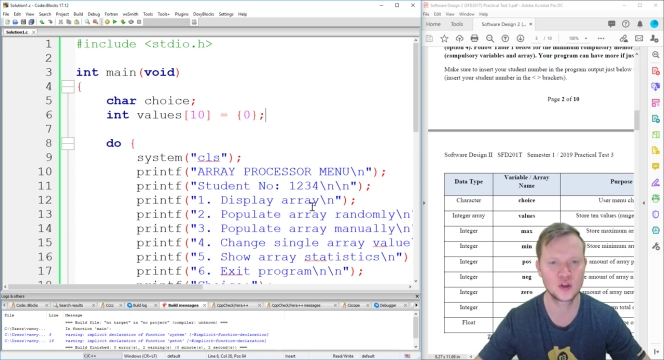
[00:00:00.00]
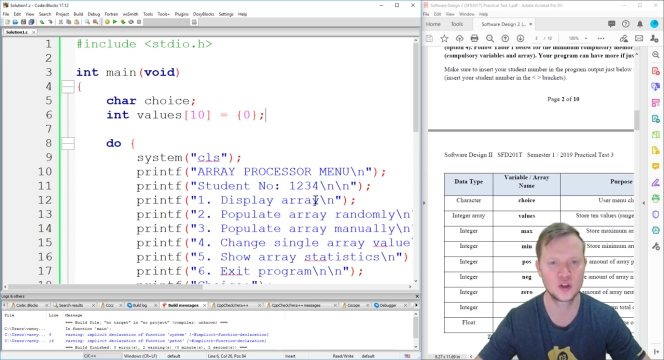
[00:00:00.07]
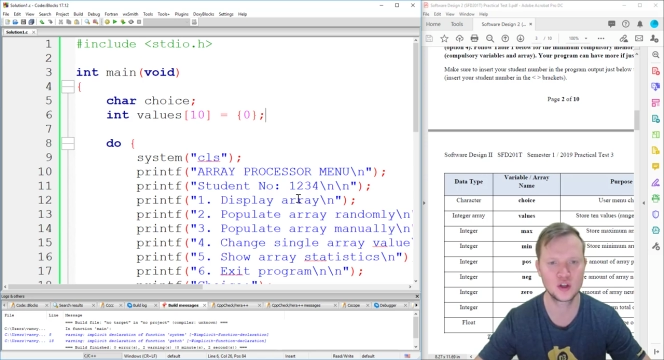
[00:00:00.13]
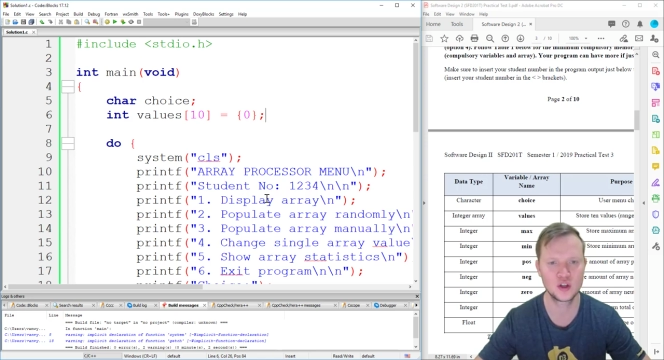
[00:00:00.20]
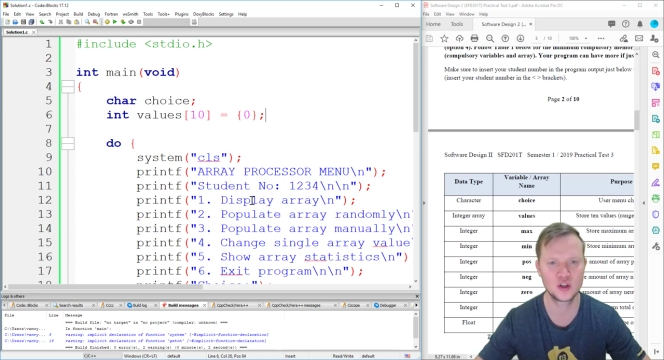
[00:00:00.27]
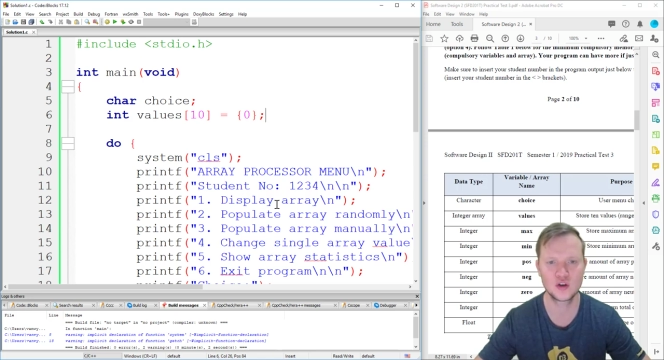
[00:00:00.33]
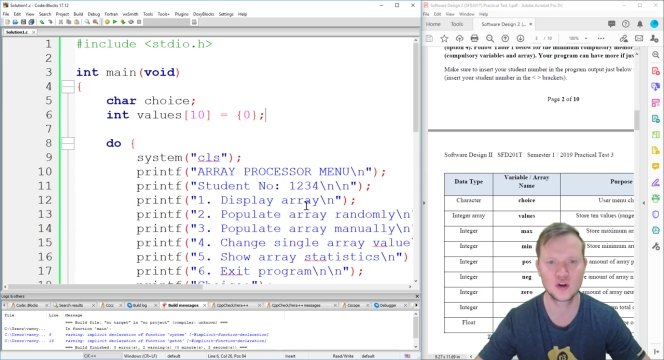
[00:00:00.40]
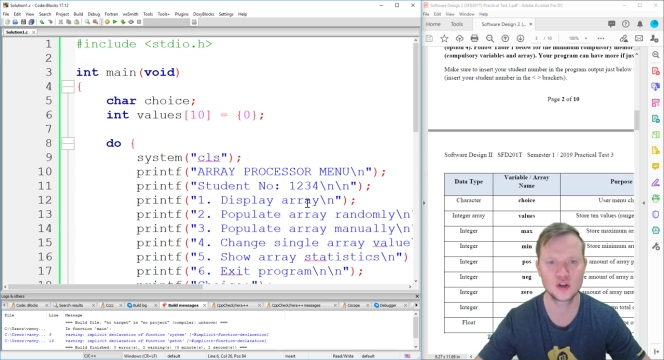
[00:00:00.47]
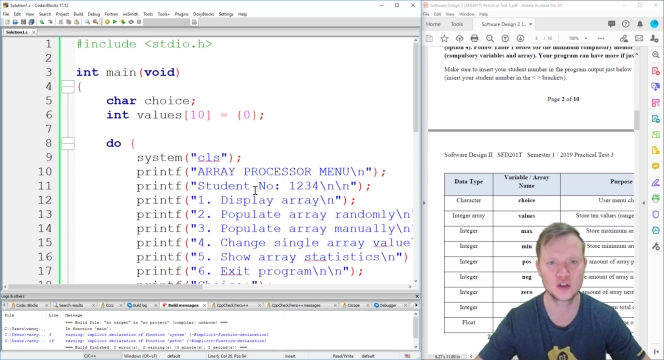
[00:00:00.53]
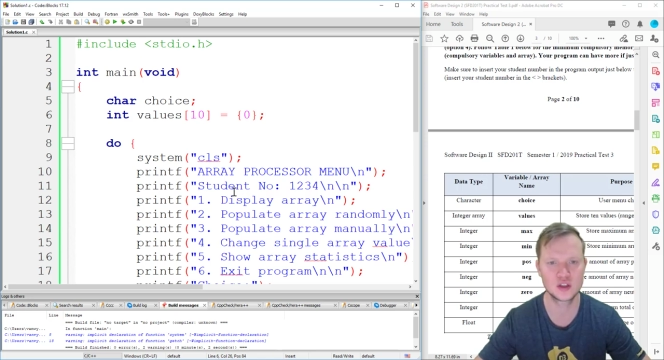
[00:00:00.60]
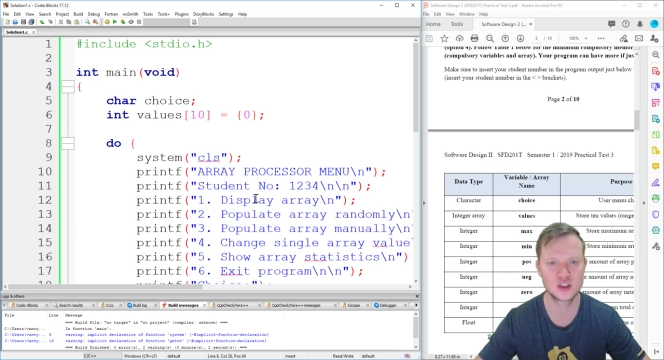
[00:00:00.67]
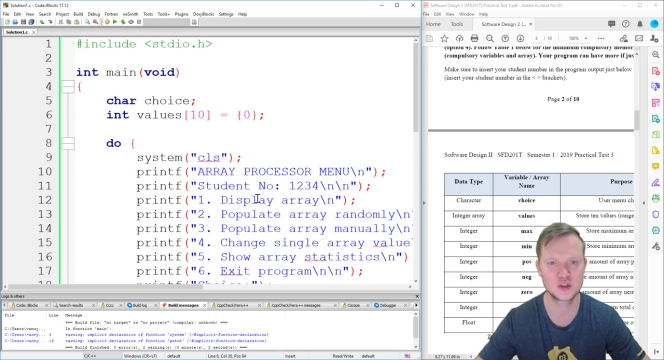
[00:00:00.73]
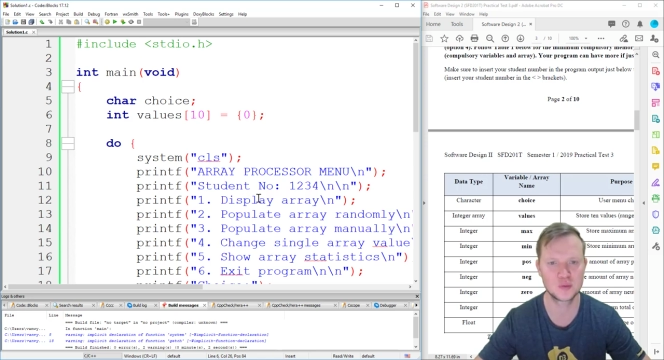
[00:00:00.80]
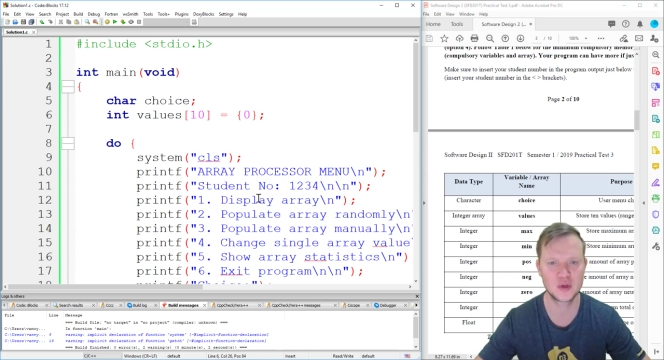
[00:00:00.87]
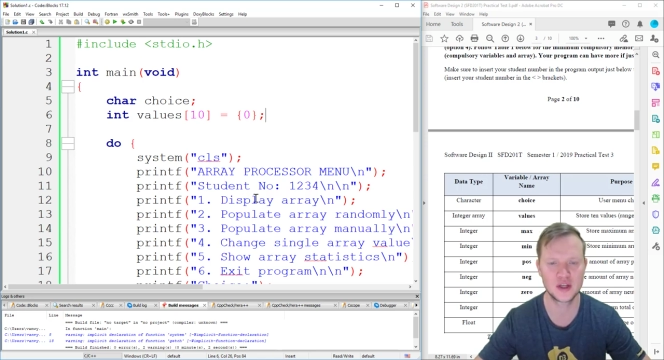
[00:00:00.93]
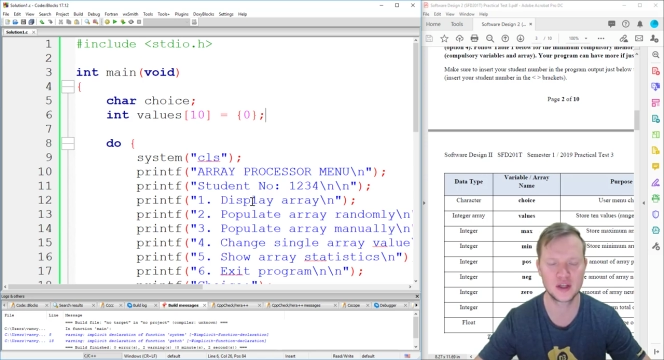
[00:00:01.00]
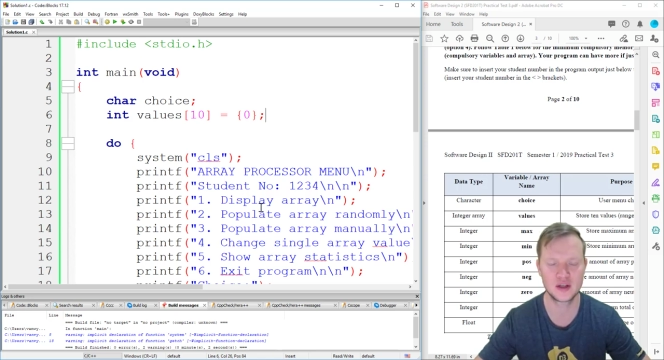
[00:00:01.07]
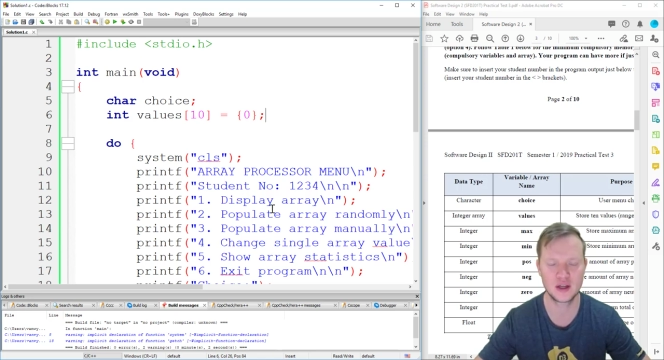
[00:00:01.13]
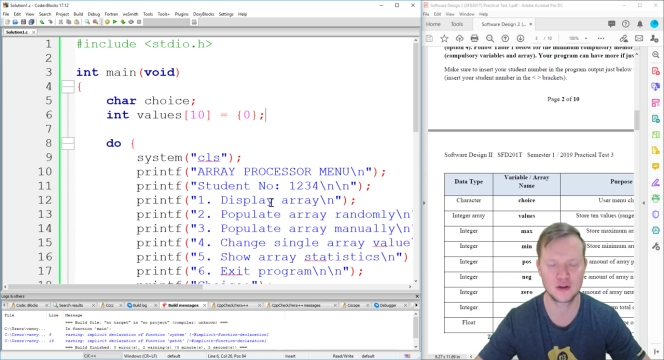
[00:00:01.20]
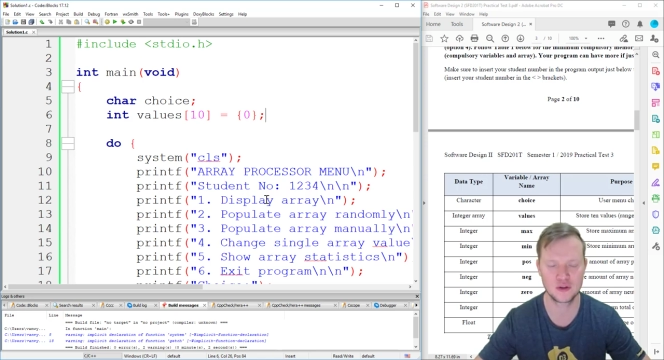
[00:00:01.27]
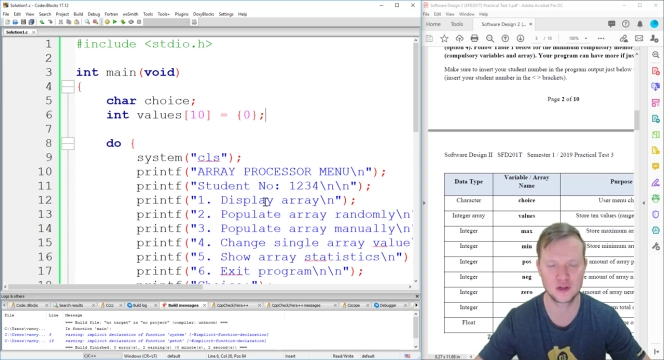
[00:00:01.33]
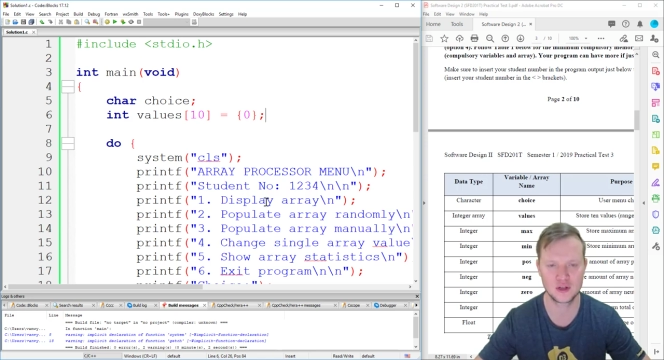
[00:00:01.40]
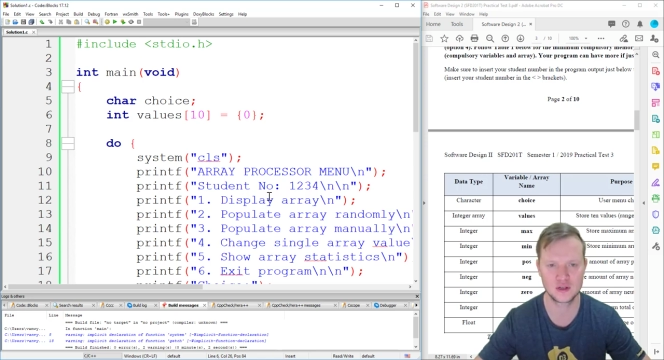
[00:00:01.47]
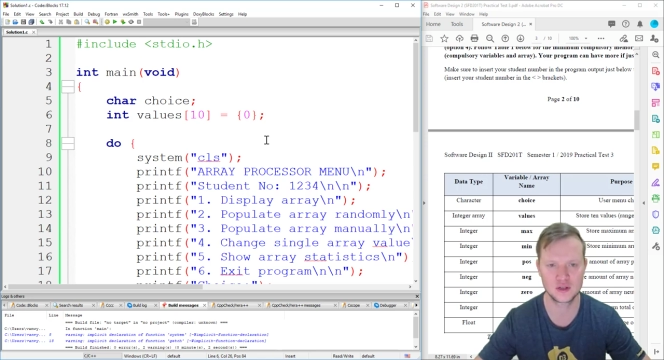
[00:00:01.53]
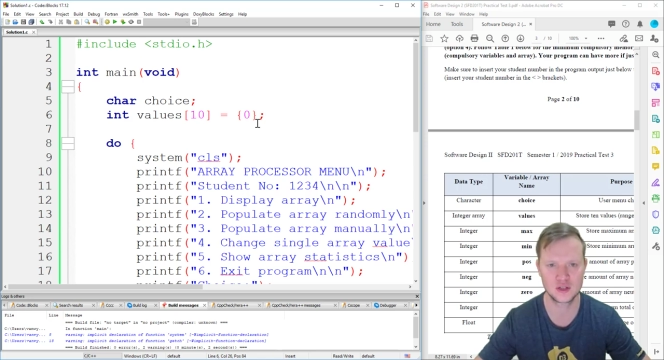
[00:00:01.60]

you can't display nothing.